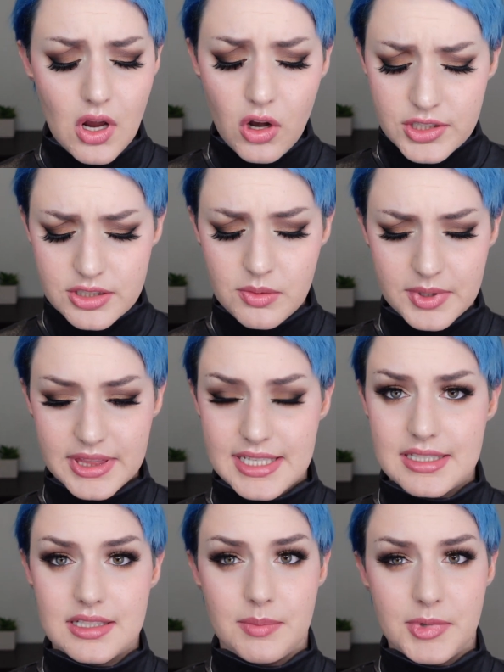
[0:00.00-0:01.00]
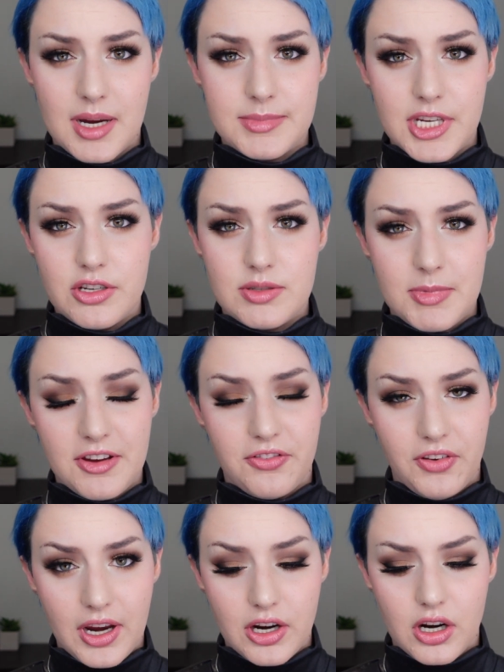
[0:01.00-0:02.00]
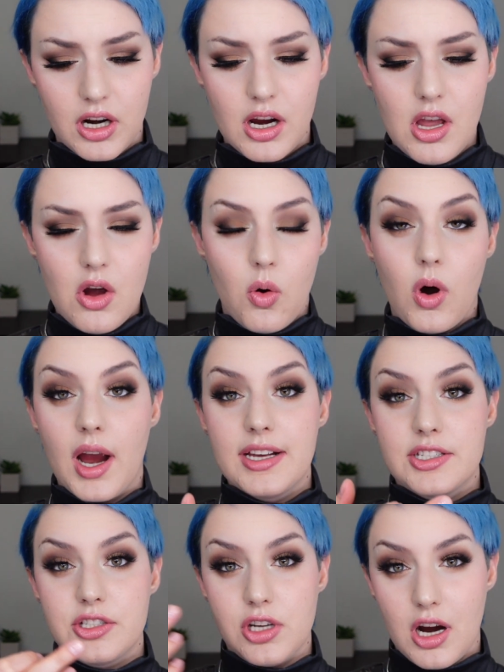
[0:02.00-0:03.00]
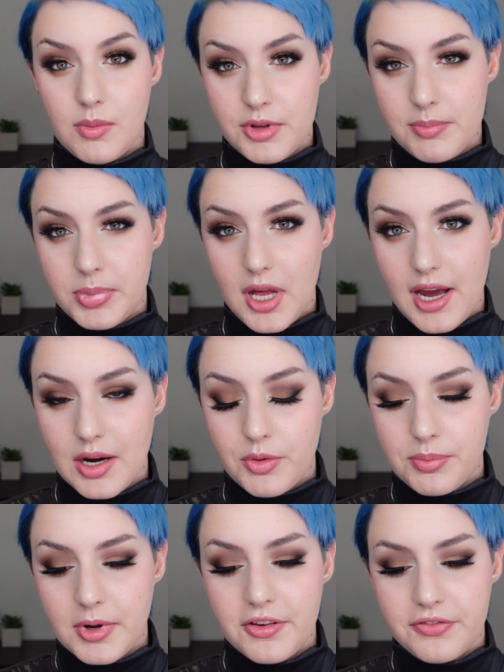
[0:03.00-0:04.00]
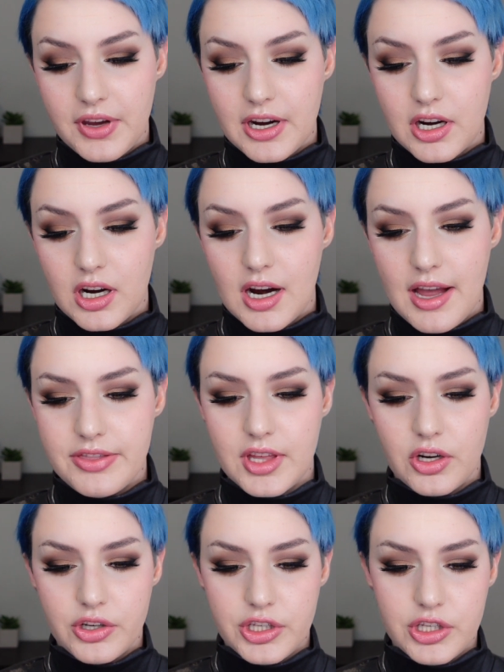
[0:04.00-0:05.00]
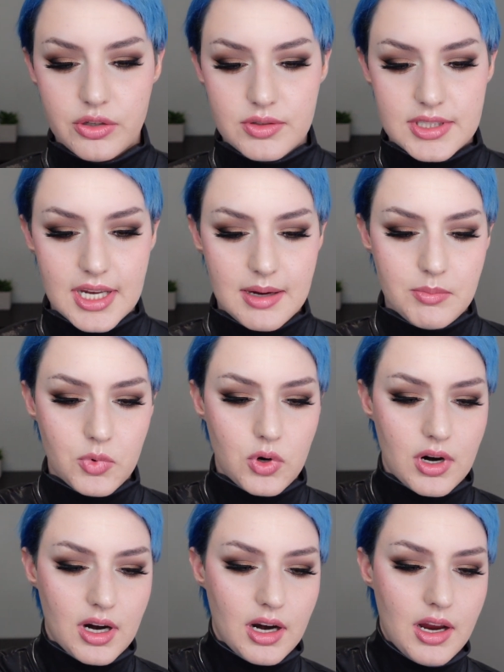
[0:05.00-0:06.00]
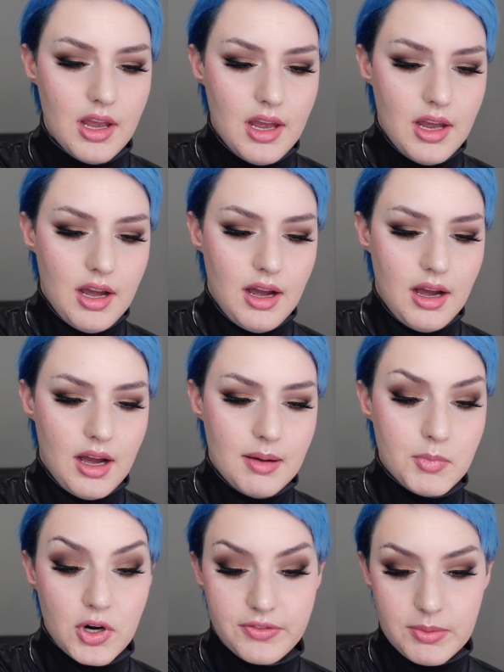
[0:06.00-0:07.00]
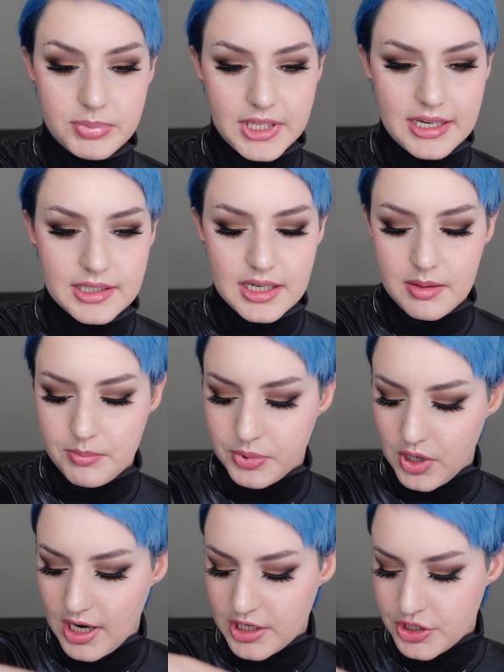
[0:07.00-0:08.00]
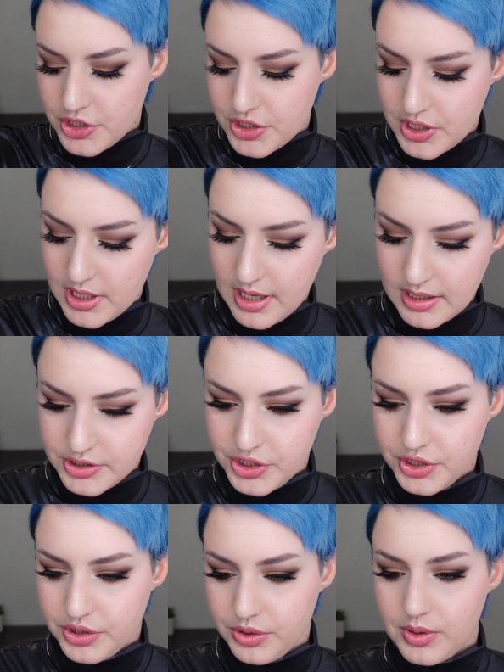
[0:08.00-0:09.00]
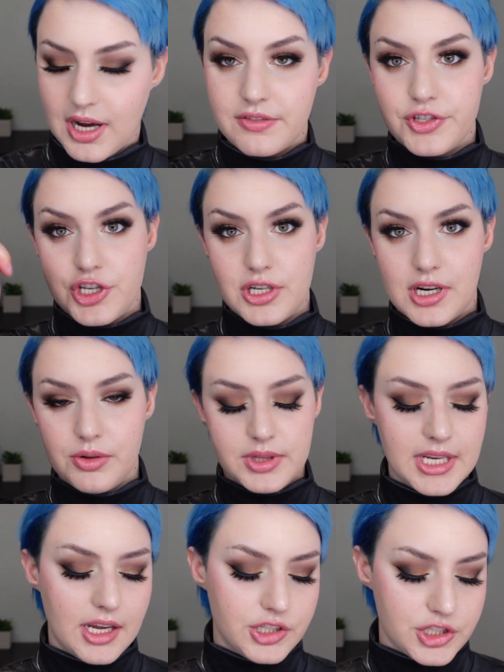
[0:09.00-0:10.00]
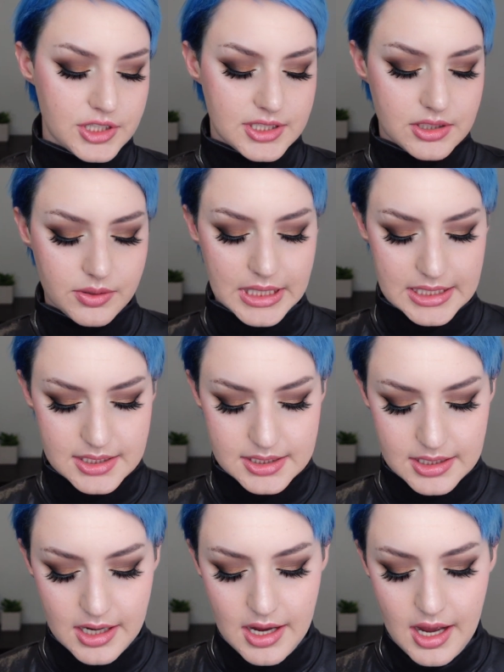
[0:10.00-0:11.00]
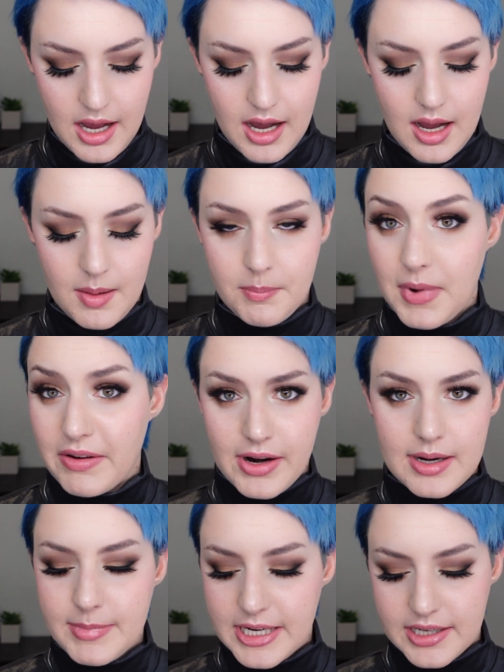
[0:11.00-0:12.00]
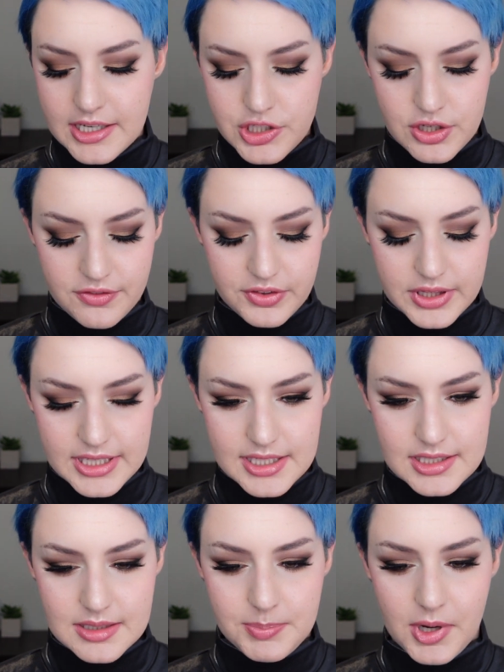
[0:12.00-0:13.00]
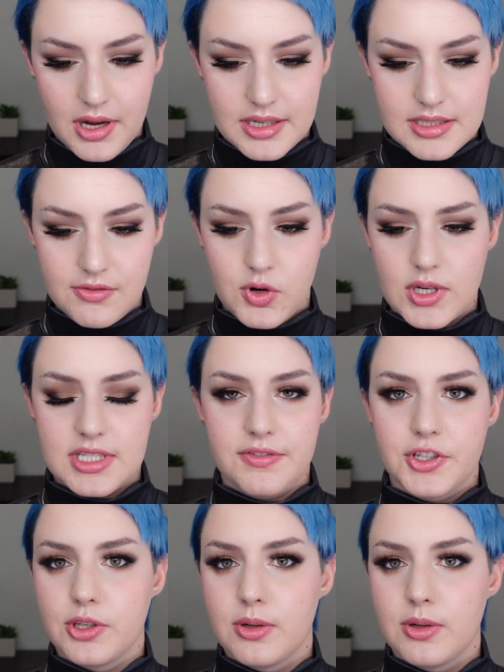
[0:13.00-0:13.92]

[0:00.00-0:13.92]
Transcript: Also with these, sometimes I use my finger, or I start with applying it with my finger and then I'll use a more of a blending brush to kind of shear out the edges. So that's my recommendation for these. But of course, if you're